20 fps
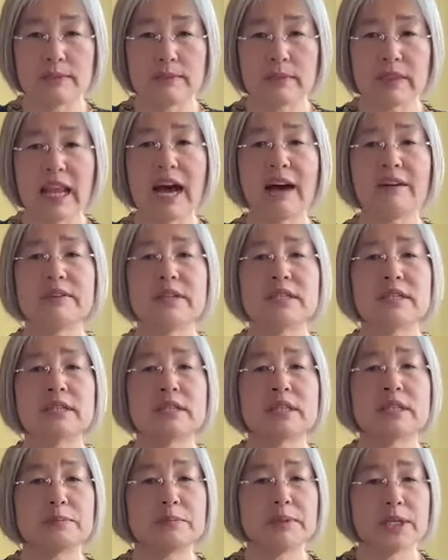novice
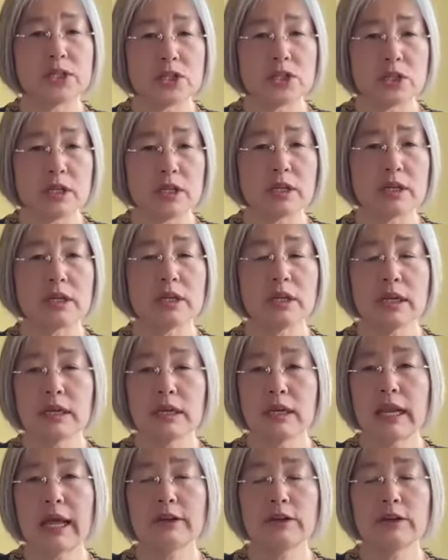speech
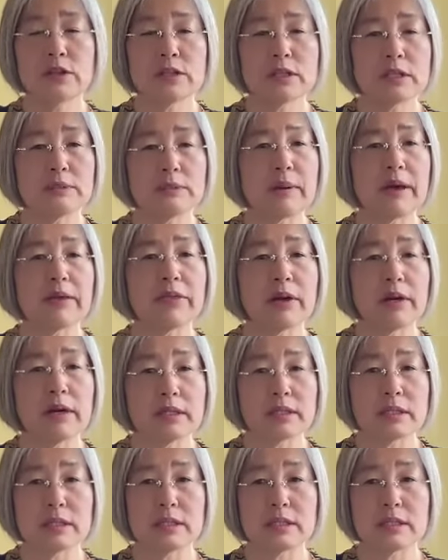language
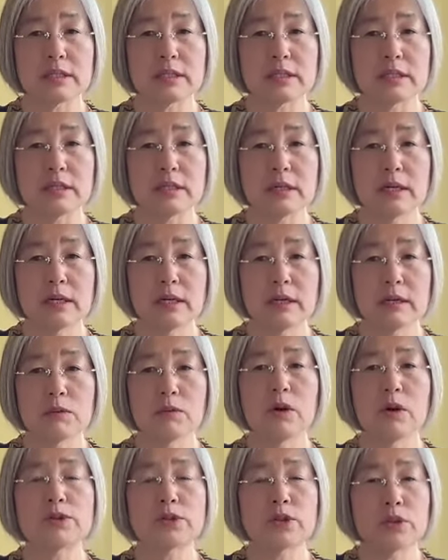pathologists.
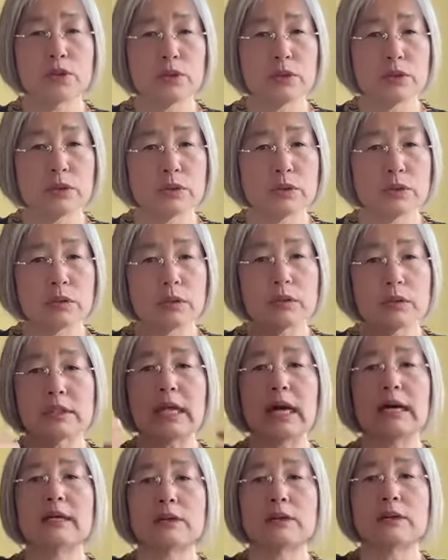Once you
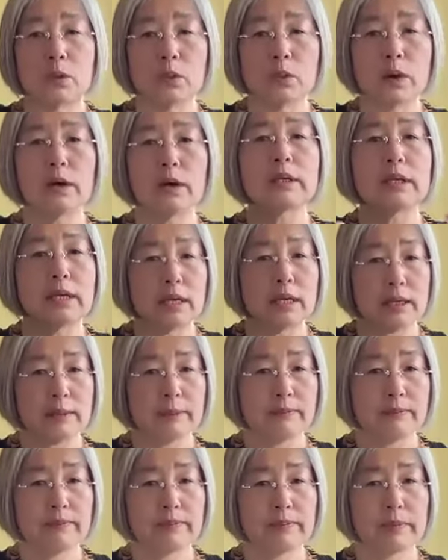started working,
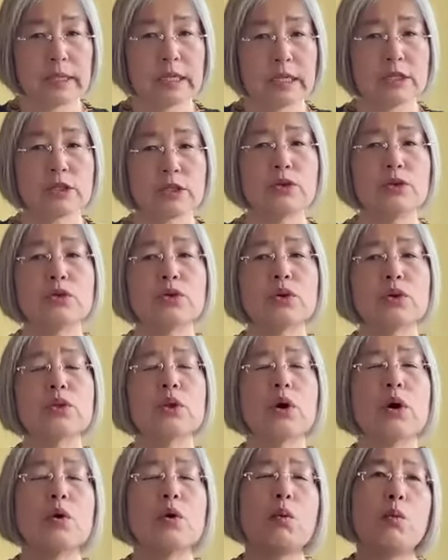so you don't
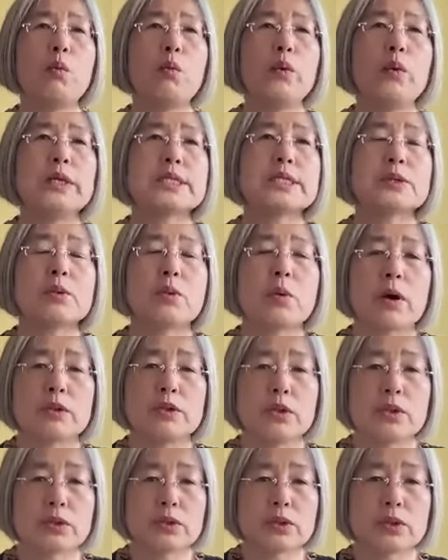know which one
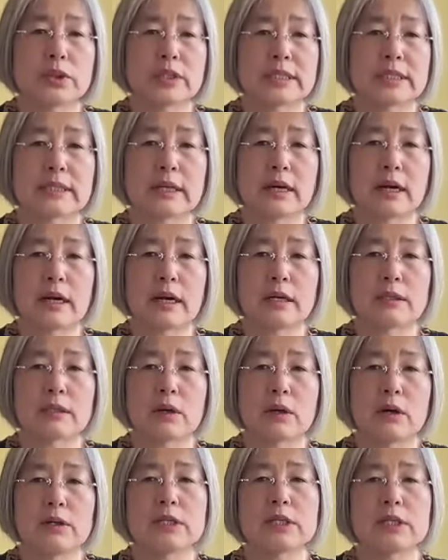you could start
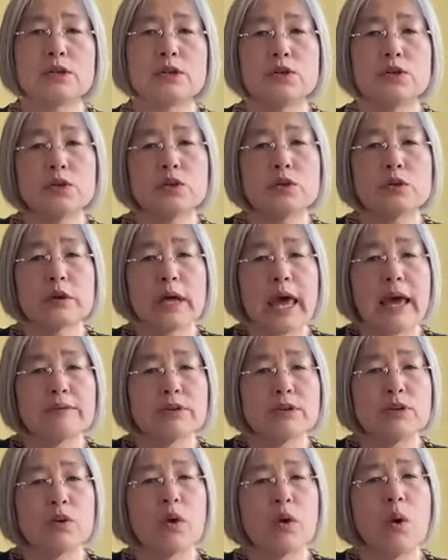until you have
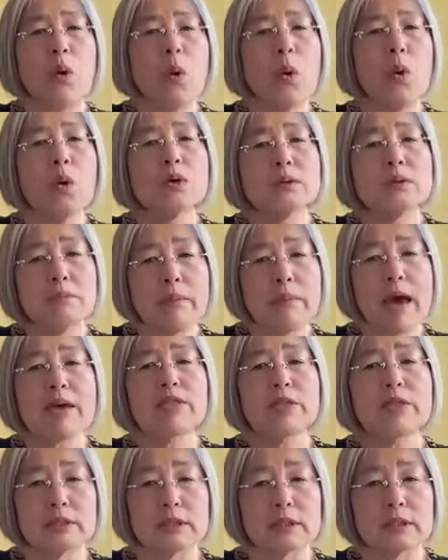your own
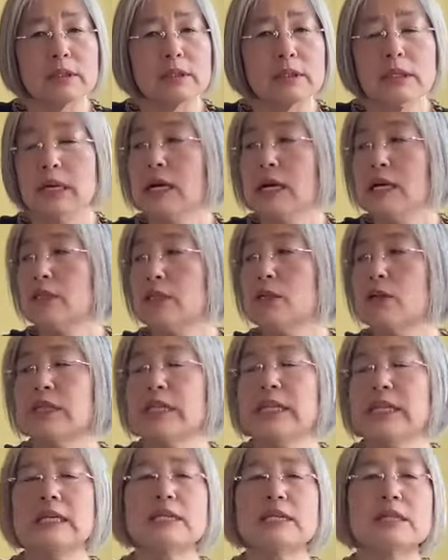method. So
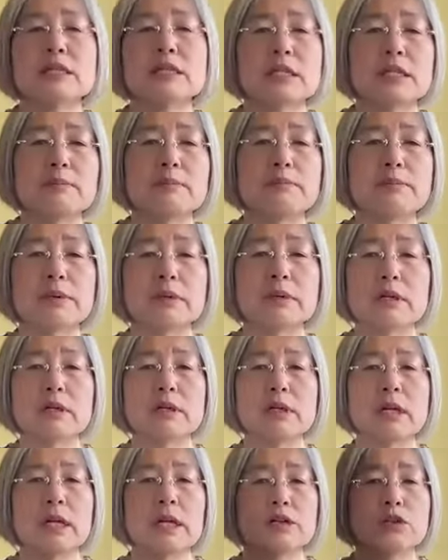these are simple,
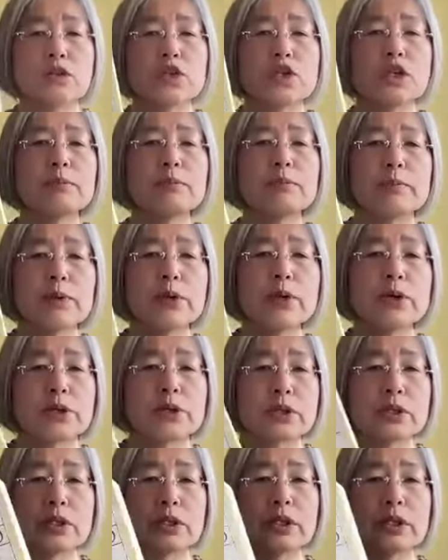cheap
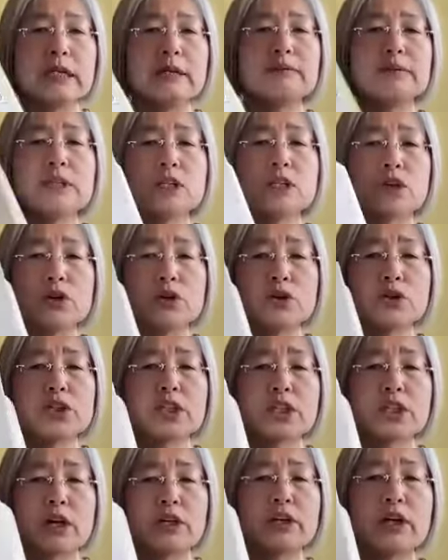books. Even you
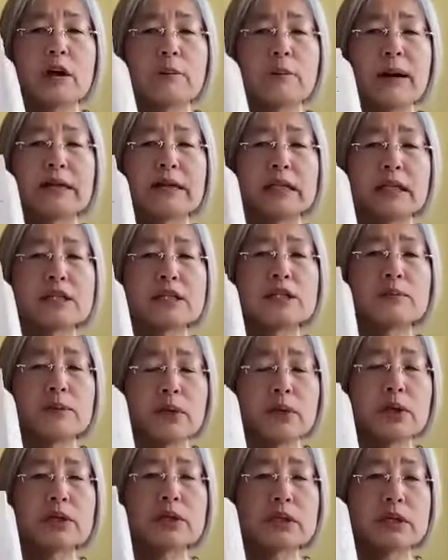study about these
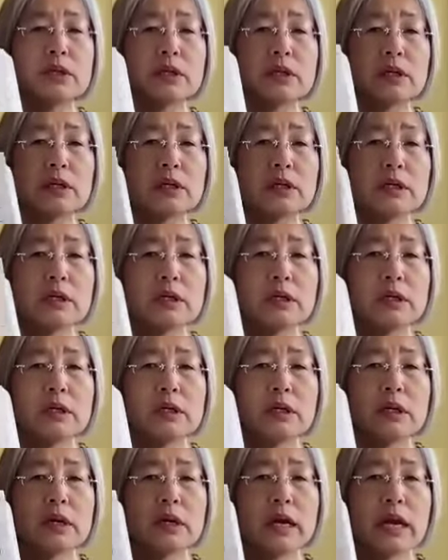books.
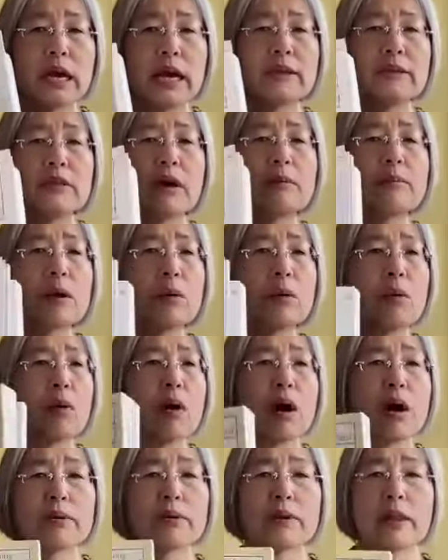And number
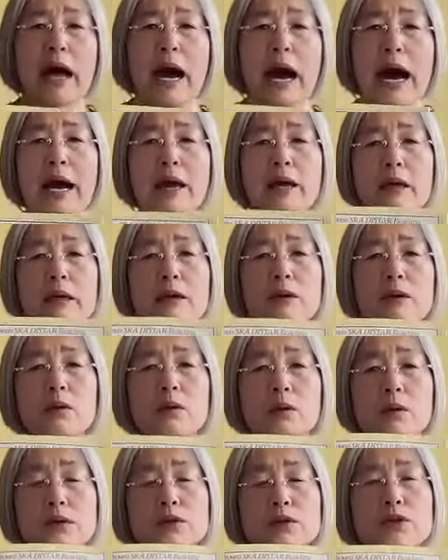one, I
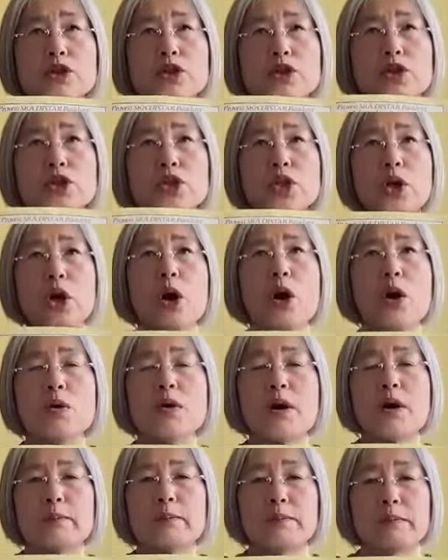was
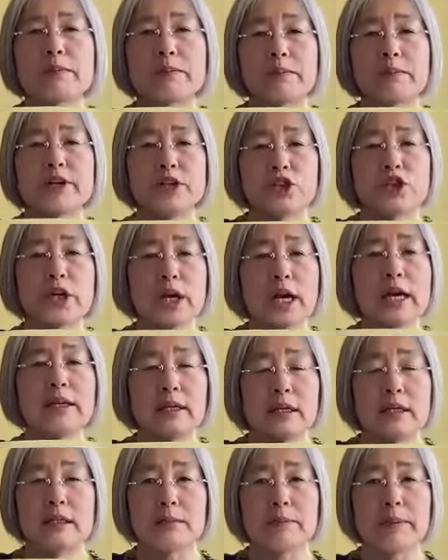so
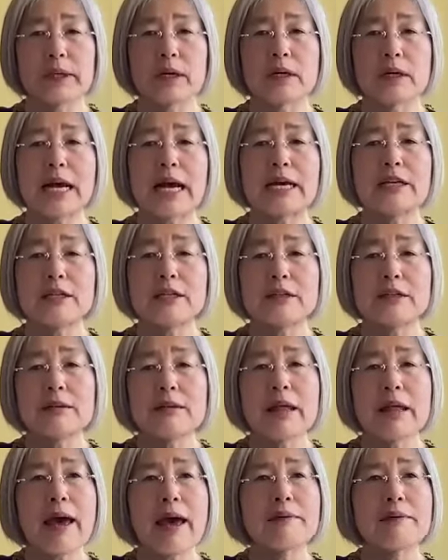appreciated because I
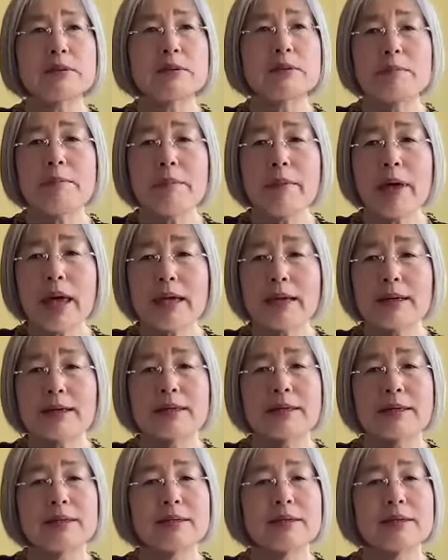didn't have to make